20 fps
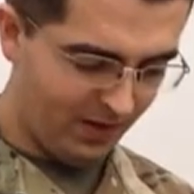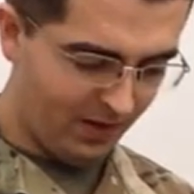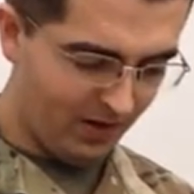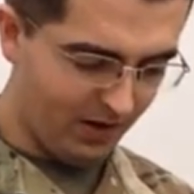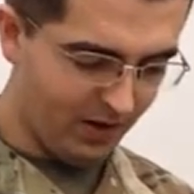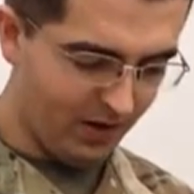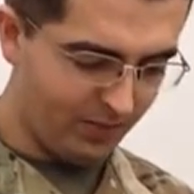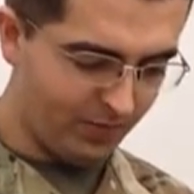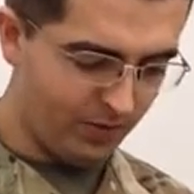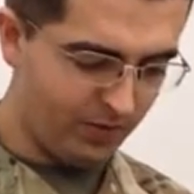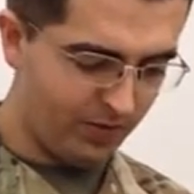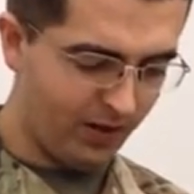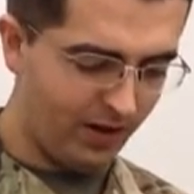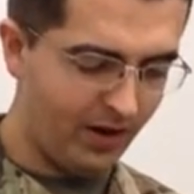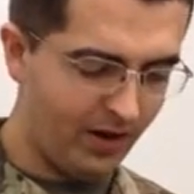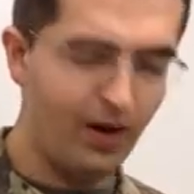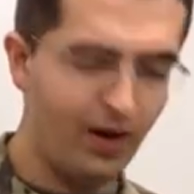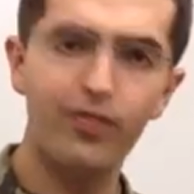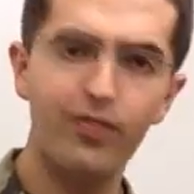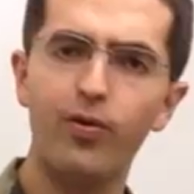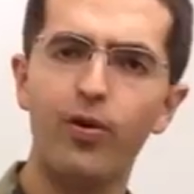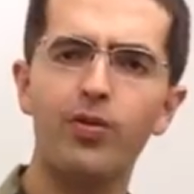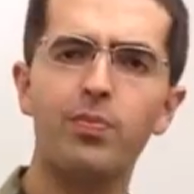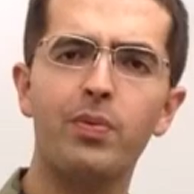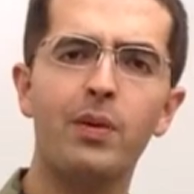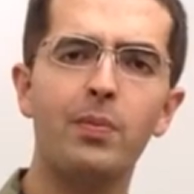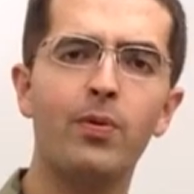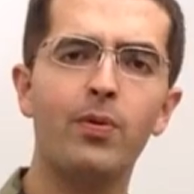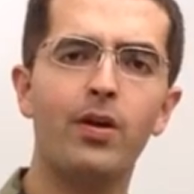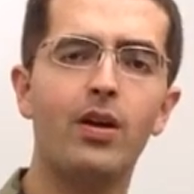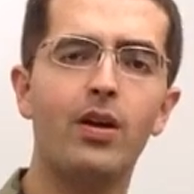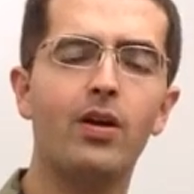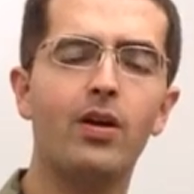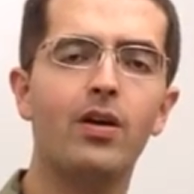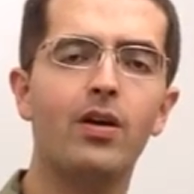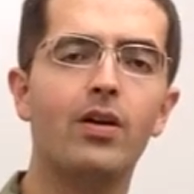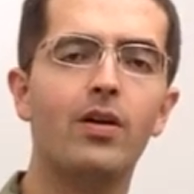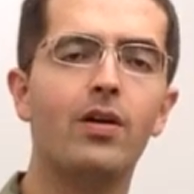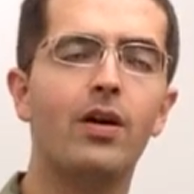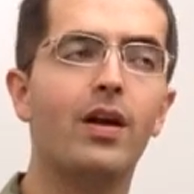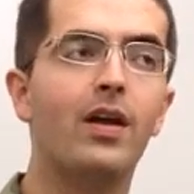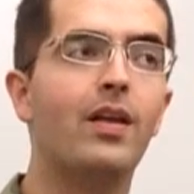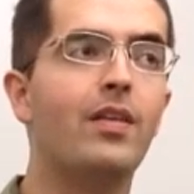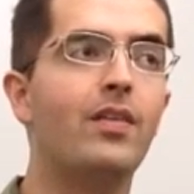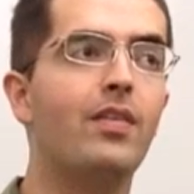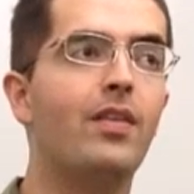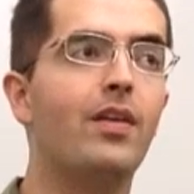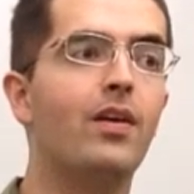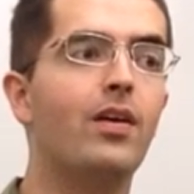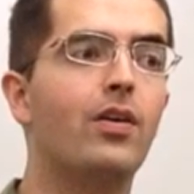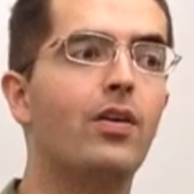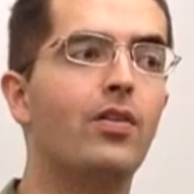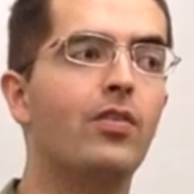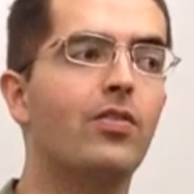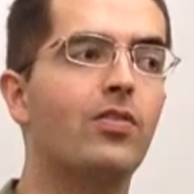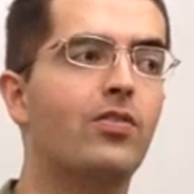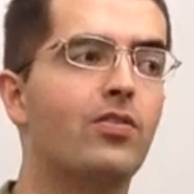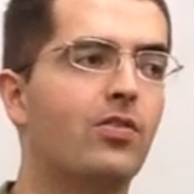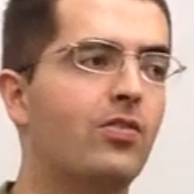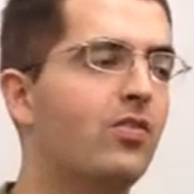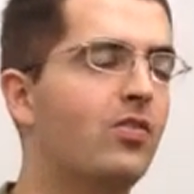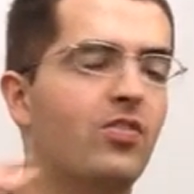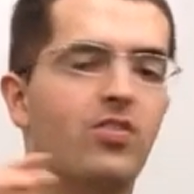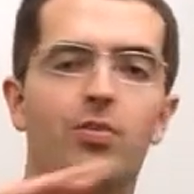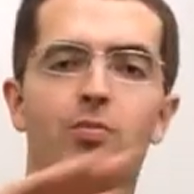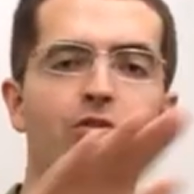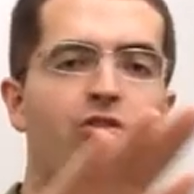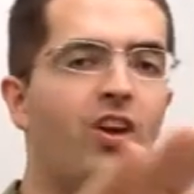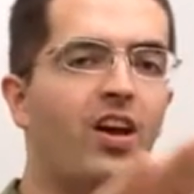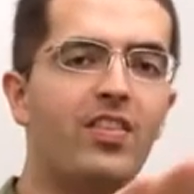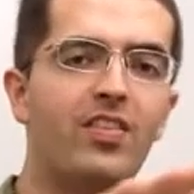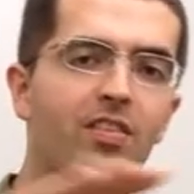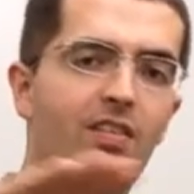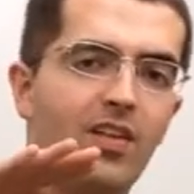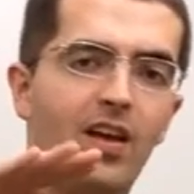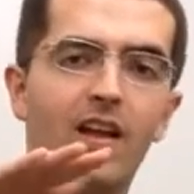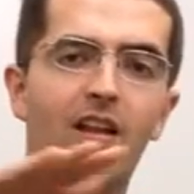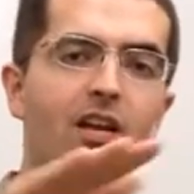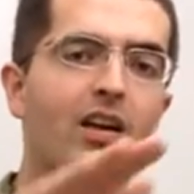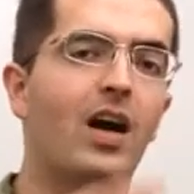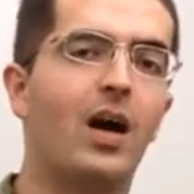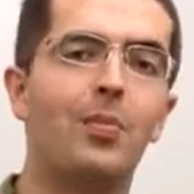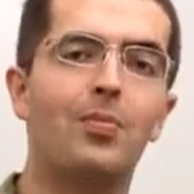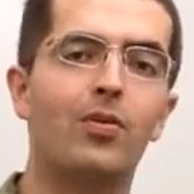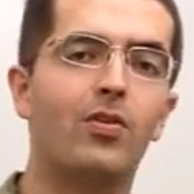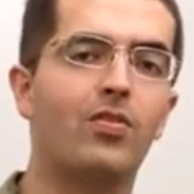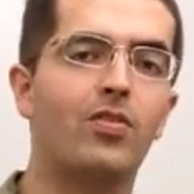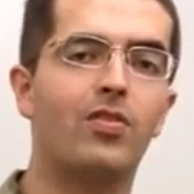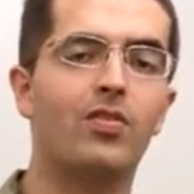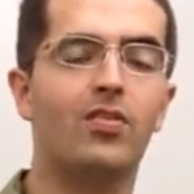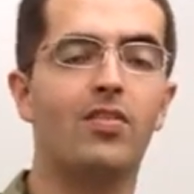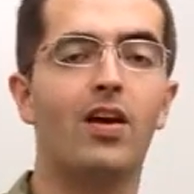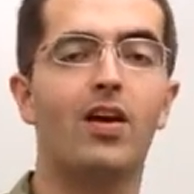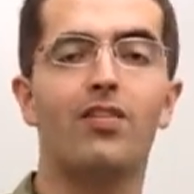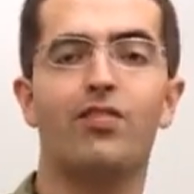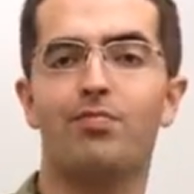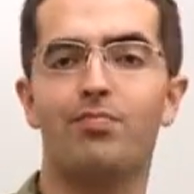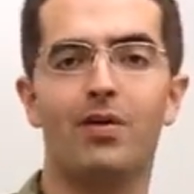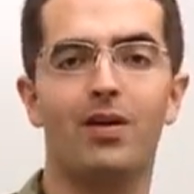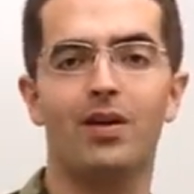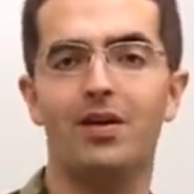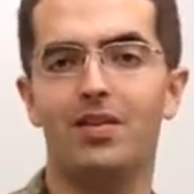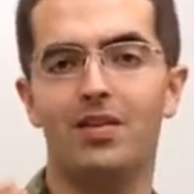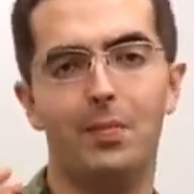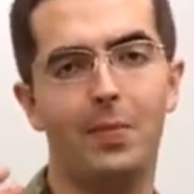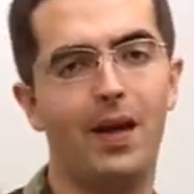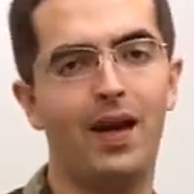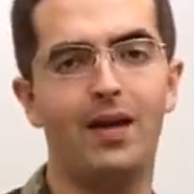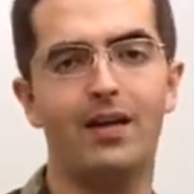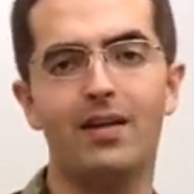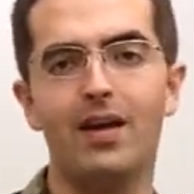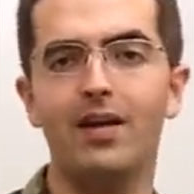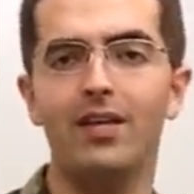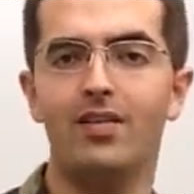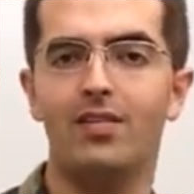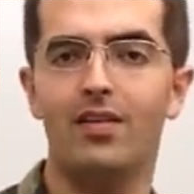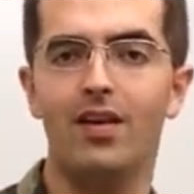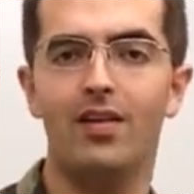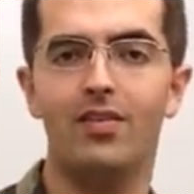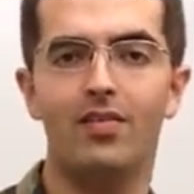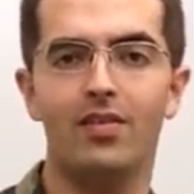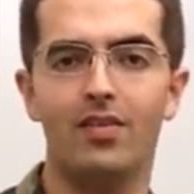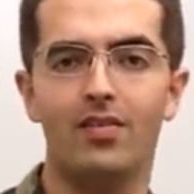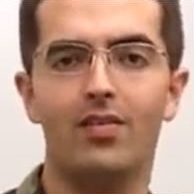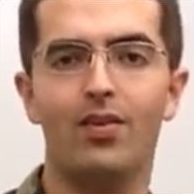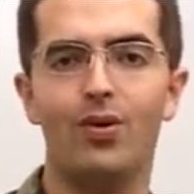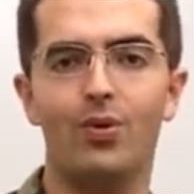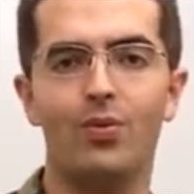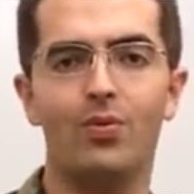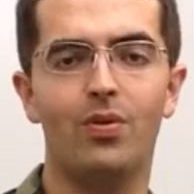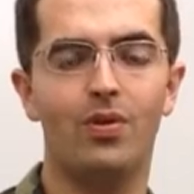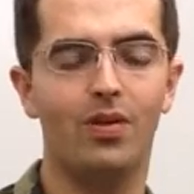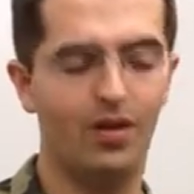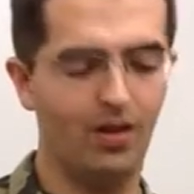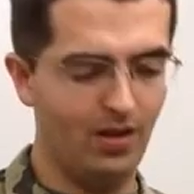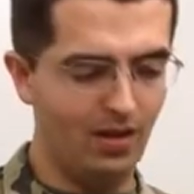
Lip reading: There's a lot of Air Force people here. There's some jets and helicopters and stuff, but the band kind of stays in its own